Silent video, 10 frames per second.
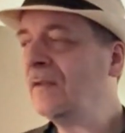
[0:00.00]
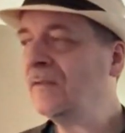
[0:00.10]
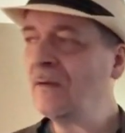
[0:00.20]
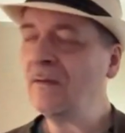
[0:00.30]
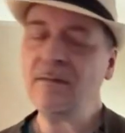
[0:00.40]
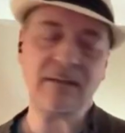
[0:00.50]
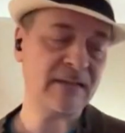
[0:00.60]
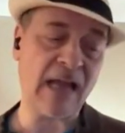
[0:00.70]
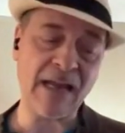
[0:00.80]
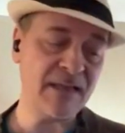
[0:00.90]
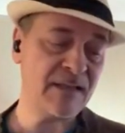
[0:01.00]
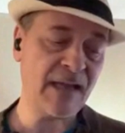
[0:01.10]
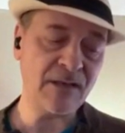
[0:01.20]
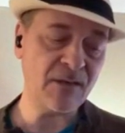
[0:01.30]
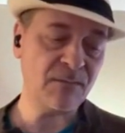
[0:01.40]
So I
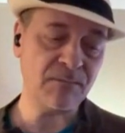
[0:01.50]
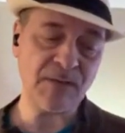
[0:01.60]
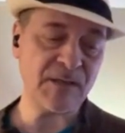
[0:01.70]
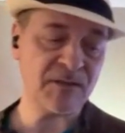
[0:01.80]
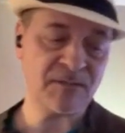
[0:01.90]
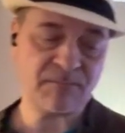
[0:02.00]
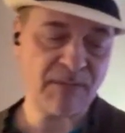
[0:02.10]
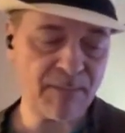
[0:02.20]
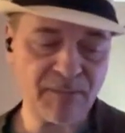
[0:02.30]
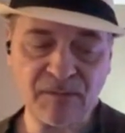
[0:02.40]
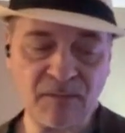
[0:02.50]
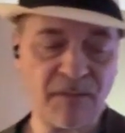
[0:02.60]
intend to reach episode